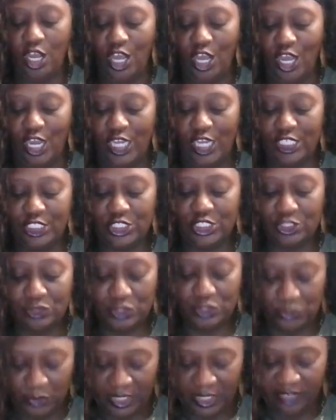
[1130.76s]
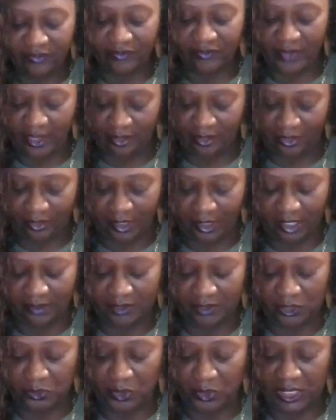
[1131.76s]
On June 25th
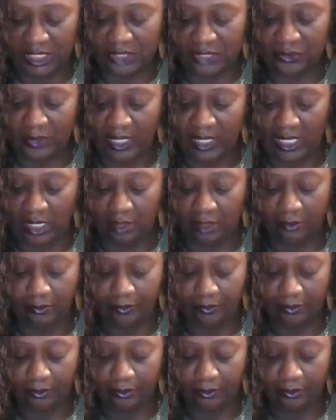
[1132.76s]
of 2020,